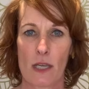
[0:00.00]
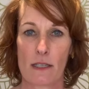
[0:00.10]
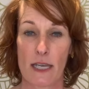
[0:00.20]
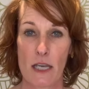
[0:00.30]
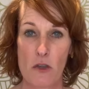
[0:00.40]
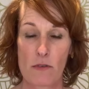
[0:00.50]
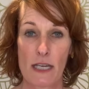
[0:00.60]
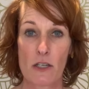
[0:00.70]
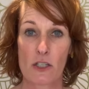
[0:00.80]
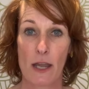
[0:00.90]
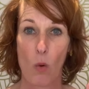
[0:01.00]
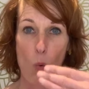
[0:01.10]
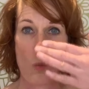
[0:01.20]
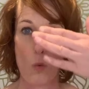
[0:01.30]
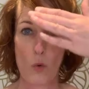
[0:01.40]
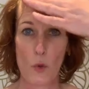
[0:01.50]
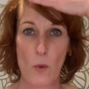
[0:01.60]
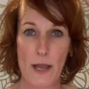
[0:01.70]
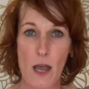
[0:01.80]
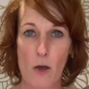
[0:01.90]
Take your attention now all the
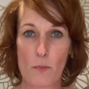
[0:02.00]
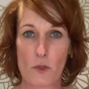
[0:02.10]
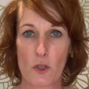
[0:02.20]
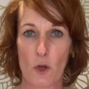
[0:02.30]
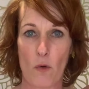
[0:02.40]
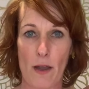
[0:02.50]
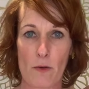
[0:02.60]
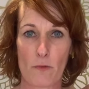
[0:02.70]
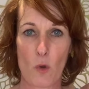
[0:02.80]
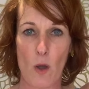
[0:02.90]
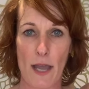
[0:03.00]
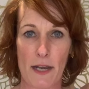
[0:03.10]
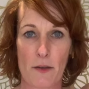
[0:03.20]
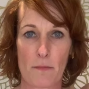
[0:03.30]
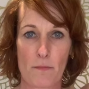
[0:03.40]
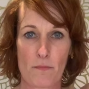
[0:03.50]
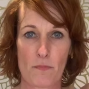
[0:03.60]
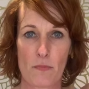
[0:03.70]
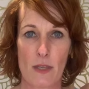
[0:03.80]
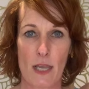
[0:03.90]
way up to the crown of your head.
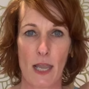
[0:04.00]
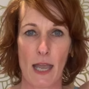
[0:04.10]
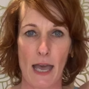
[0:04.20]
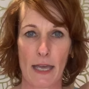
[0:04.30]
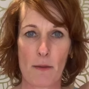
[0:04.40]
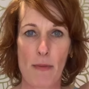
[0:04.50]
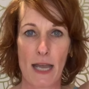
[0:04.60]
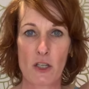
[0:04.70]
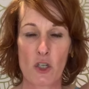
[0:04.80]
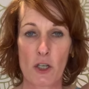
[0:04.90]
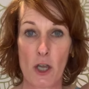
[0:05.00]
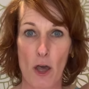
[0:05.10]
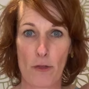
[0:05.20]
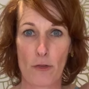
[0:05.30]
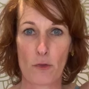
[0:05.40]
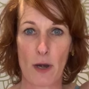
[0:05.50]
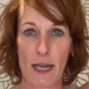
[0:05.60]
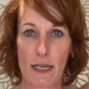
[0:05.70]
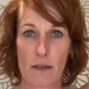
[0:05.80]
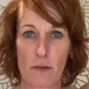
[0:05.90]
And imagine a
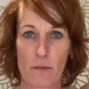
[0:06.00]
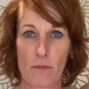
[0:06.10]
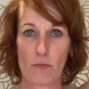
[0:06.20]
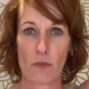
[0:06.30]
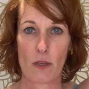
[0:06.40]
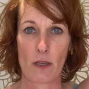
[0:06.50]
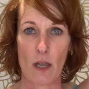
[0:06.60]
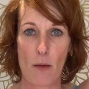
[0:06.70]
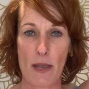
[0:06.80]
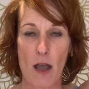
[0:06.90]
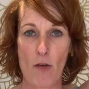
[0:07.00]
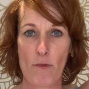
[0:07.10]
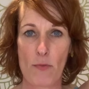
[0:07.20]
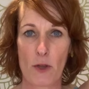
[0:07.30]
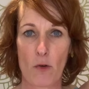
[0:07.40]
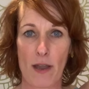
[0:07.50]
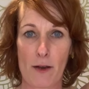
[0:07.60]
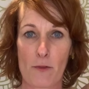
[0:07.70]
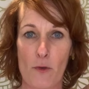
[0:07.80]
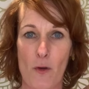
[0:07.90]
thread coming up from the
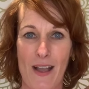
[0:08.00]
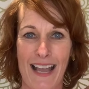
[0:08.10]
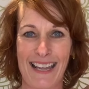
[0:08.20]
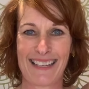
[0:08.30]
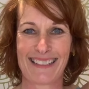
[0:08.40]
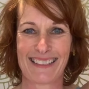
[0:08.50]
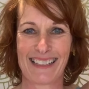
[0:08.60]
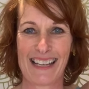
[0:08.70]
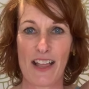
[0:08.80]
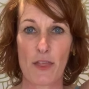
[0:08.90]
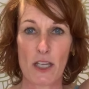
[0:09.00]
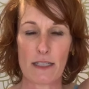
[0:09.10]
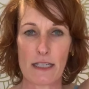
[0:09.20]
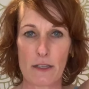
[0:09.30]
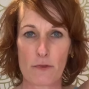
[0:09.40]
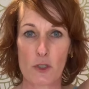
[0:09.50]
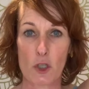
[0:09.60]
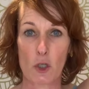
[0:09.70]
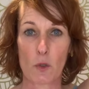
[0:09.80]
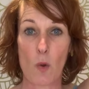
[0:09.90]
crown of your head that lifts
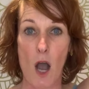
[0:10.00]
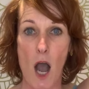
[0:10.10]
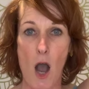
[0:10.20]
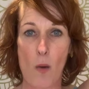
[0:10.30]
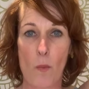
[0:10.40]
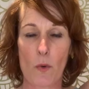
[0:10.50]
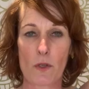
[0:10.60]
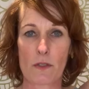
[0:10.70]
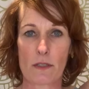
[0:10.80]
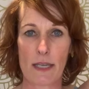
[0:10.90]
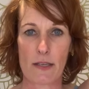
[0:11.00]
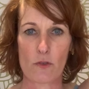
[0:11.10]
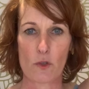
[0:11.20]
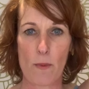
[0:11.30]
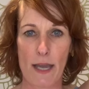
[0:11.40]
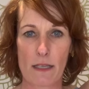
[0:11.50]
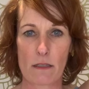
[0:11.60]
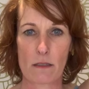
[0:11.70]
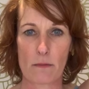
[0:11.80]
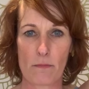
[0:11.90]
you upwards in space.